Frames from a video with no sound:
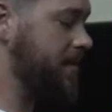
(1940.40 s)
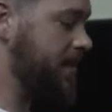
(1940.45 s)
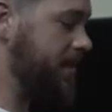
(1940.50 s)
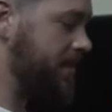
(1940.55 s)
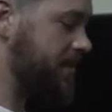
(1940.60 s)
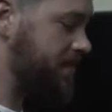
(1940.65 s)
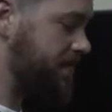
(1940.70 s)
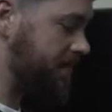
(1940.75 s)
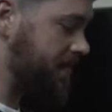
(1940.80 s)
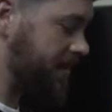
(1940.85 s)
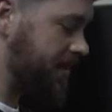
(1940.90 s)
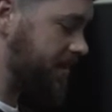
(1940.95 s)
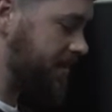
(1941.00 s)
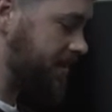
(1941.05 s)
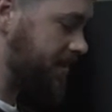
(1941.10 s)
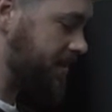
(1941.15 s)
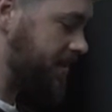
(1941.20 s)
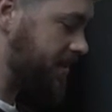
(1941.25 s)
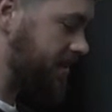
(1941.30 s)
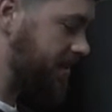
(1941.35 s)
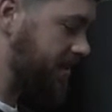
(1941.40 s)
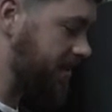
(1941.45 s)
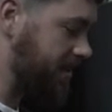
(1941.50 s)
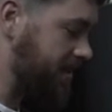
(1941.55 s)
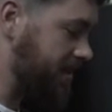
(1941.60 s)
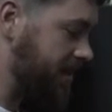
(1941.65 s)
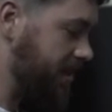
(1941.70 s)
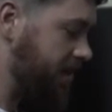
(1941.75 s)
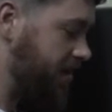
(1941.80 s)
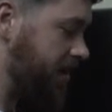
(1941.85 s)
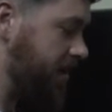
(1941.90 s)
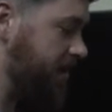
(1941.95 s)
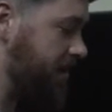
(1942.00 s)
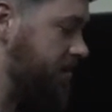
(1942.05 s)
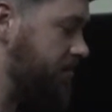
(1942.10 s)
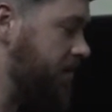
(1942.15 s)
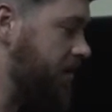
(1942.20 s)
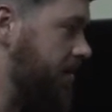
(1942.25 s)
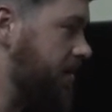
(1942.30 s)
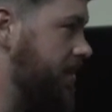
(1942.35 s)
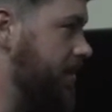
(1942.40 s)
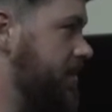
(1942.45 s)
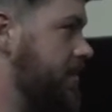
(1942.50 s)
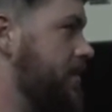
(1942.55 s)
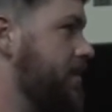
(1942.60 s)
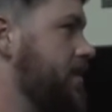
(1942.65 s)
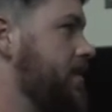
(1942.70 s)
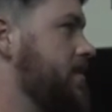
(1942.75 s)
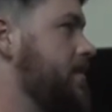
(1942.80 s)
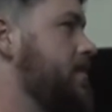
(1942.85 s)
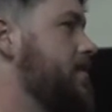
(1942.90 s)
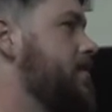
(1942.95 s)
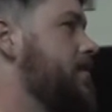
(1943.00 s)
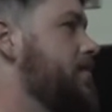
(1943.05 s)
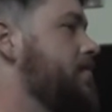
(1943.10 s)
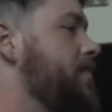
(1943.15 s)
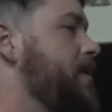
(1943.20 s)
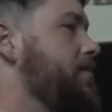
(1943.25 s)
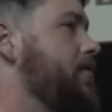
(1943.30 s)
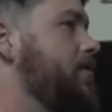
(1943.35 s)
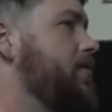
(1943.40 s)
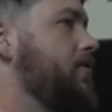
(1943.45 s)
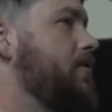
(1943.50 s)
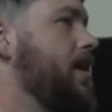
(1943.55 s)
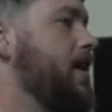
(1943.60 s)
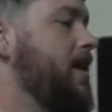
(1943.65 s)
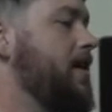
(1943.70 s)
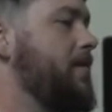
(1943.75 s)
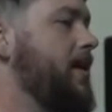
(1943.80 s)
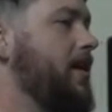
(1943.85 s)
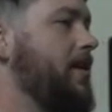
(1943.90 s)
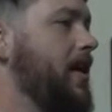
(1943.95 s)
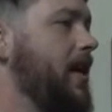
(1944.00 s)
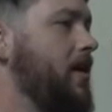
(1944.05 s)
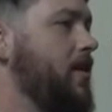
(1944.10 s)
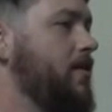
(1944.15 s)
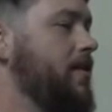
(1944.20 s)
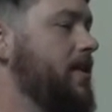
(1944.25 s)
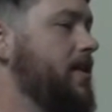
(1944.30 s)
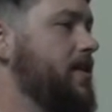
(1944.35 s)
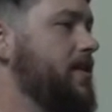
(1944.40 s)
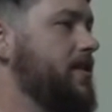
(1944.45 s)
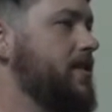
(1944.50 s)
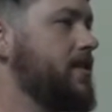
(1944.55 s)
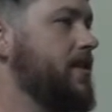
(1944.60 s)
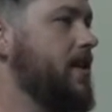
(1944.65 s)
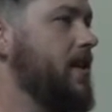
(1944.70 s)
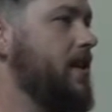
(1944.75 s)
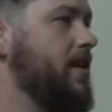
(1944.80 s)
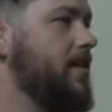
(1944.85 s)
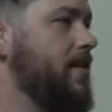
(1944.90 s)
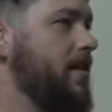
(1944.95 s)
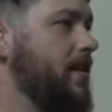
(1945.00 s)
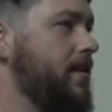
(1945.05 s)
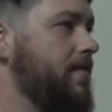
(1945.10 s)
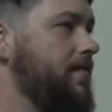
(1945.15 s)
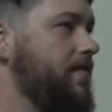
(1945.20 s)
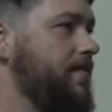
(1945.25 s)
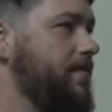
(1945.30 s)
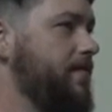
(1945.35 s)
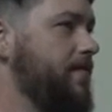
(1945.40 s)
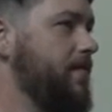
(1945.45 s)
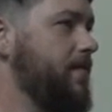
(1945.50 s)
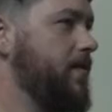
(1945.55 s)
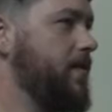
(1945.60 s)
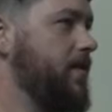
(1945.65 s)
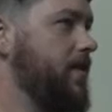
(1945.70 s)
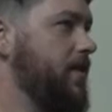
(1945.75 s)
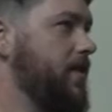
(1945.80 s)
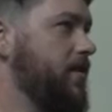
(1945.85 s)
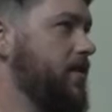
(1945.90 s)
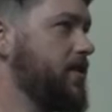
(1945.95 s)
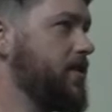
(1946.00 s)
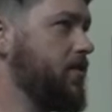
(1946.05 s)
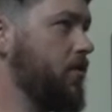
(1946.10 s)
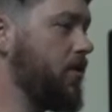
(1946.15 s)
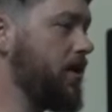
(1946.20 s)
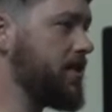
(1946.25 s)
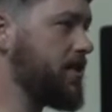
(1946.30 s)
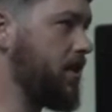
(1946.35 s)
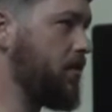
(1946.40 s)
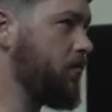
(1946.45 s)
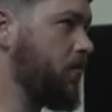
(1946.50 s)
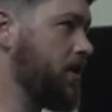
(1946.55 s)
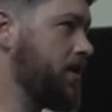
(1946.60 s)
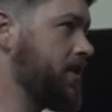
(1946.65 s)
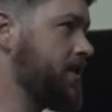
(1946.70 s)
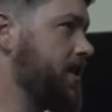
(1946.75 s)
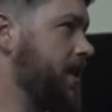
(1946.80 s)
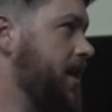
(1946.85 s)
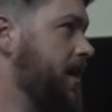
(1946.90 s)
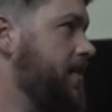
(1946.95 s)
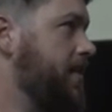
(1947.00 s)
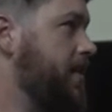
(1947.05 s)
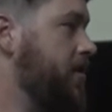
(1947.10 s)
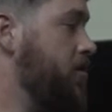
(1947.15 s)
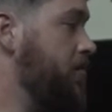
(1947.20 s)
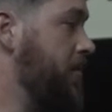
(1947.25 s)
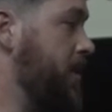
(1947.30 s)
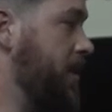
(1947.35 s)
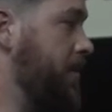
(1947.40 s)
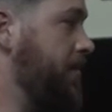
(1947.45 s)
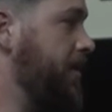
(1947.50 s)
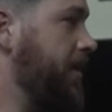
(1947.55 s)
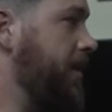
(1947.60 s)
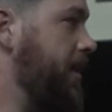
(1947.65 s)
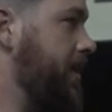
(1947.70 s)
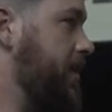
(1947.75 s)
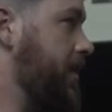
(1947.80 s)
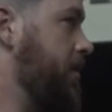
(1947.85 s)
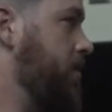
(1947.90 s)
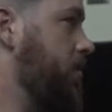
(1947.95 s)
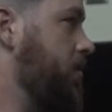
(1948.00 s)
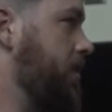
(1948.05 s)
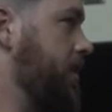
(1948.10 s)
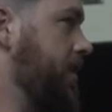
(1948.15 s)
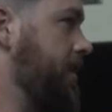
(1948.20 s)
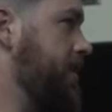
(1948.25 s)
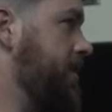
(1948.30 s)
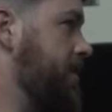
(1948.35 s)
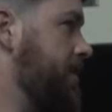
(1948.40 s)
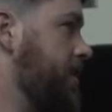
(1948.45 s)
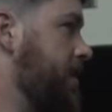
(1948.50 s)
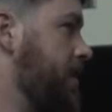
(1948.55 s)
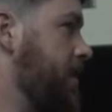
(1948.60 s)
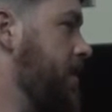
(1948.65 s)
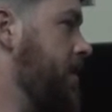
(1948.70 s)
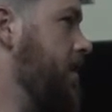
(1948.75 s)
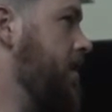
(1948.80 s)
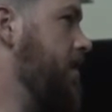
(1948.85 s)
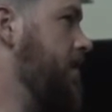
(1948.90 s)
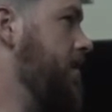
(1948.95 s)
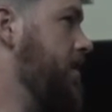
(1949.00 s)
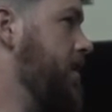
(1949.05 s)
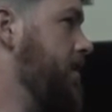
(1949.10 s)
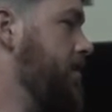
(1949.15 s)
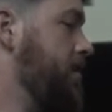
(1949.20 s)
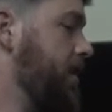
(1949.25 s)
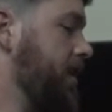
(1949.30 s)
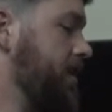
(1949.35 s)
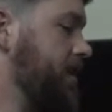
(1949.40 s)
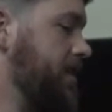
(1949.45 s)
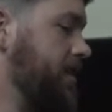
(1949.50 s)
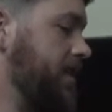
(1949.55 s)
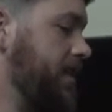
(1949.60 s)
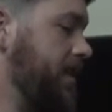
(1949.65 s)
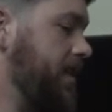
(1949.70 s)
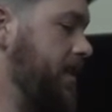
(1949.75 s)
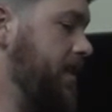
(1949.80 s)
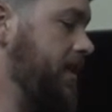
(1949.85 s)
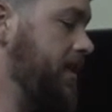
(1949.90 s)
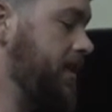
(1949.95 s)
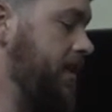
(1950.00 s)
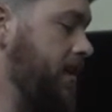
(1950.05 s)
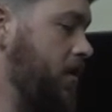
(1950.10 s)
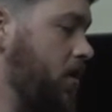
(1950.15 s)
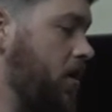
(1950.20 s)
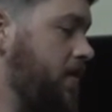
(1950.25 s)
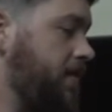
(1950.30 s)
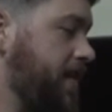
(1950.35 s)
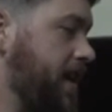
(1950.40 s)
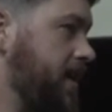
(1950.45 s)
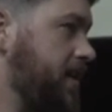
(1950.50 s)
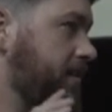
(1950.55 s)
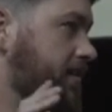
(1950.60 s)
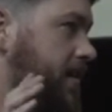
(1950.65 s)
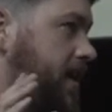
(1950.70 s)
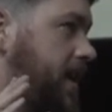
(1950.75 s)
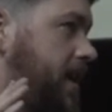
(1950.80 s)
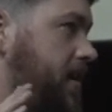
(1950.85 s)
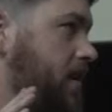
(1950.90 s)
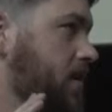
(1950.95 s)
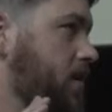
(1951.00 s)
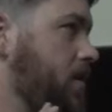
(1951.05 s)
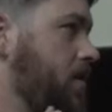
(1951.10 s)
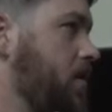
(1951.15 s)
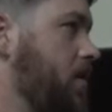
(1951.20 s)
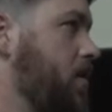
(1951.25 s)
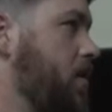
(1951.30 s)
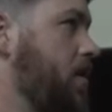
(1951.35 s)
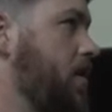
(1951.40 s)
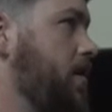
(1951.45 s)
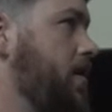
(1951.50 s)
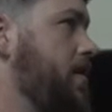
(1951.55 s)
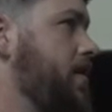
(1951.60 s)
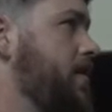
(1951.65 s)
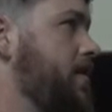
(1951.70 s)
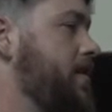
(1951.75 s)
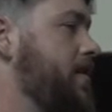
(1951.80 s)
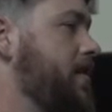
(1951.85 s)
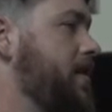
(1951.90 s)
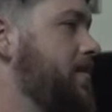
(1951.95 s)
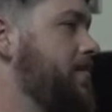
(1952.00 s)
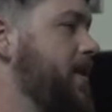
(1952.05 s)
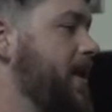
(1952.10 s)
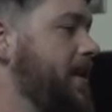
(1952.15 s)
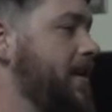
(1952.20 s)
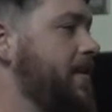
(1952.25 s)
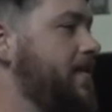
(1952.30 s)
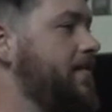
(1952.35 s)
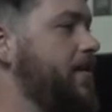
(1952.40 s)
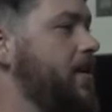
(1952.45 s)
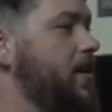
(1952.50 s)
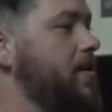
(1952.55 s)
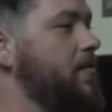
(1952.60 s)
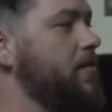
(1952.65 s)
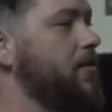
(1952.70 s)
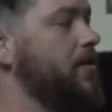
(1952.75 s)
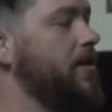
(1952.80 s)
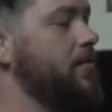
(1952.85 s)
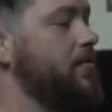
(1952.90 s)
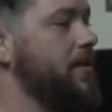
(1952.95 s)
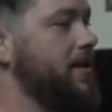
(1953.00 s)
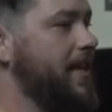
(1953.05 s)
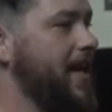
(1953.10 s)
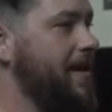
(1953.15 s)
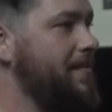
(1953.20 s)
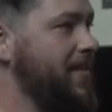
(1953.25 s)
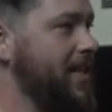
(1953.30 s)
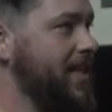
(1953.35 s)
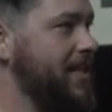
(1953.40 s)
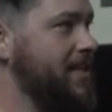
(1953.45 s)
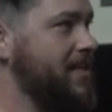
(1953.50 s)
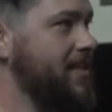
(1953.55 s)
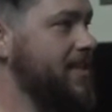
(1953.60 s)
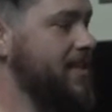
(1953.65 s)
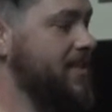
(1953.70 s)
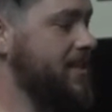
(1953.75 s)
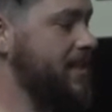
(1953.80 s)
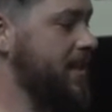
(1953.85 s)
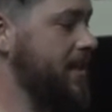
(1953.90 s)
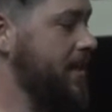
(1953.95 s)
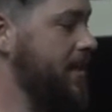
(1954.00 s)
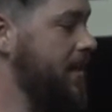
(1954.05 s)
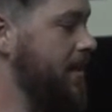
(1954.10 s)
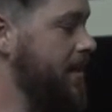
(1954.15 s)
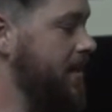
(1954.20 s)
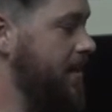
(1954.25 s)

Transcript: this, this, this theory, this work that, that people are writing about now is that if there is noise on one side, that you manipulate the noise, then you can see an artifact of that on the dependent variable. And what that means is that